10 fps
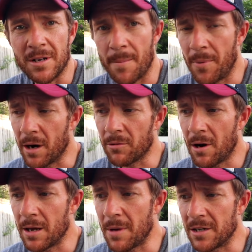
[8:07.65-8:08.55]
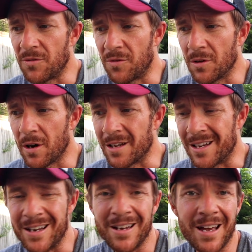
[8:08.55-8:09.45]
You know, bike riding makes you feel like a
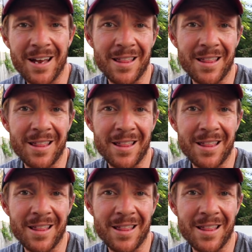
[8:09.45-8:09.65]
kid again,